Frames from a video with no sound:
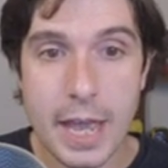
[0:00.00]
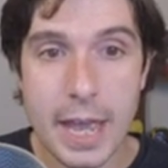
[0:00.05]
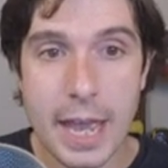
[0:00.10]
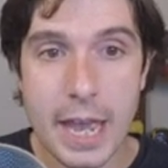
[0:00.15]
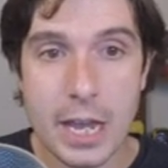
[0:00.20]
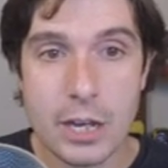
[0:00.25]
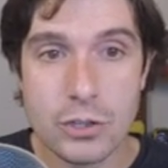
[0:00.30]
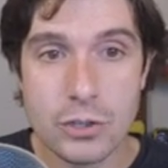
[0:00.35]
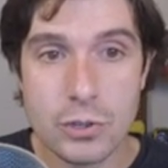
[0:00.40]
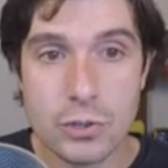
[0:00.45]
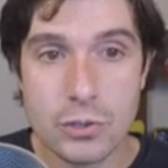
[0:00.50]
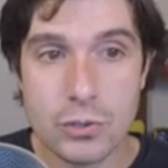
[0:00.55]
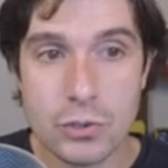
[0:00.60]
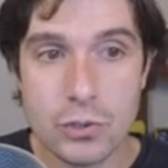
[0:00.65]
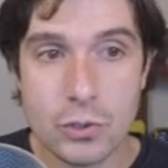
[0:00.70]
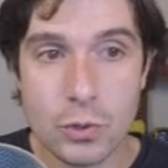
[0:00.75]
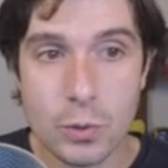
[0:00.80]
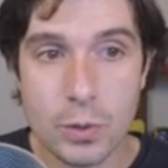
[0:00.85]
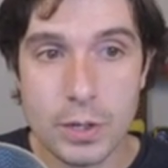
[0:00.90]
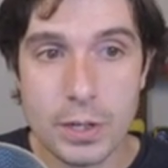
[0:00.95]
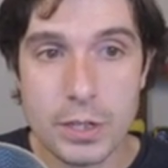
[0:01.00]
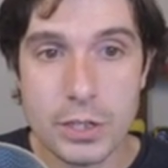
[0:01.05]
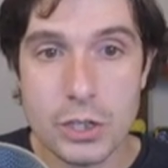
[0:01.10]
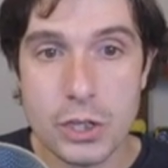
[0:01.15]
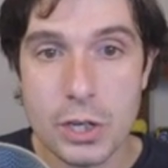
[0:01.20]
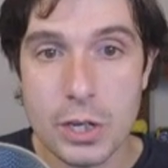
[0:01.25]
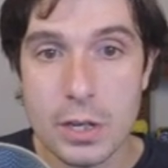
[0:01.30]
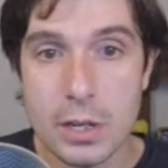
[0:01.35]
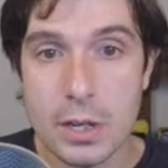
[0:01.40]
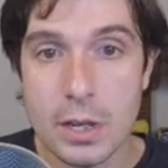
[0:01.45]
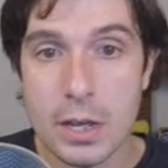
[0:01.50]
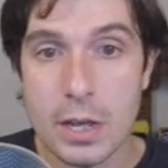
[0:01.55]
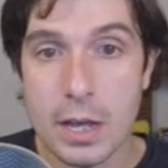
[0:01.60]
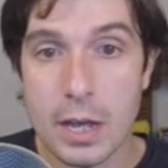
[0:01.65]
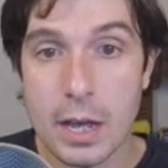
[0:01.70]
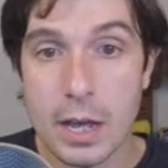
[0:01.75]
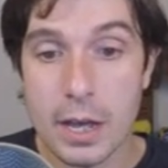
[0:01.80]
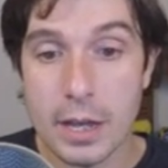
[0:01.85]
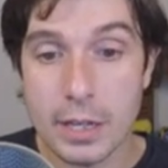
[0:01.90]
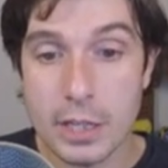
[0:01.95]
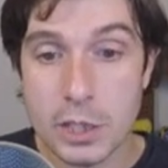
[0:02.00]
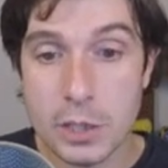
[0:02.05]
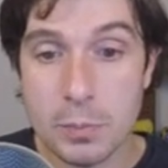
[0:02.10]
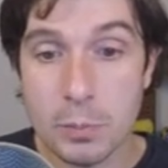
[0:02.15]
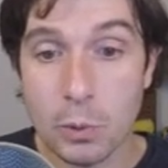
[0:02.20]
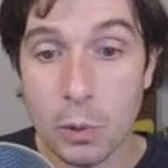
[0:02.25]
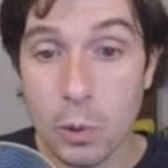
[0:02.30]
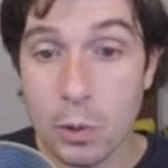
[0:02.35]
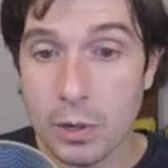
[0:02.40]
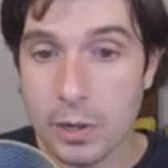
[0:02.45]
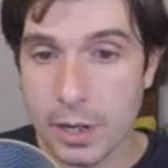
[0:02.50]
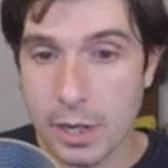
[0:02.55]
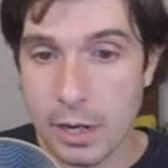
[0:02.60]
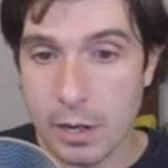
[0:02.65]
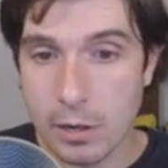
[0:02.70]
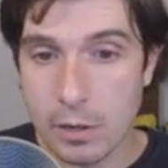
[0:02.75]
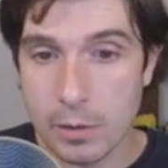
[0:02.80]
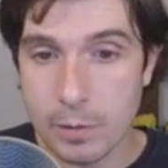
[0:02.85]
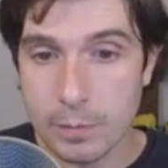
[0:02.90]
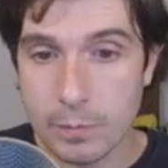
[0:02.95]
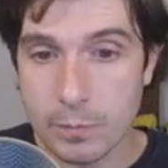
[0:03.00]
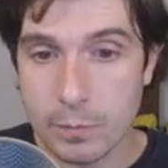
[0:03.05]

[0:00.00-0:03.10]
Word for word: Azure Storage uh, Explorer here.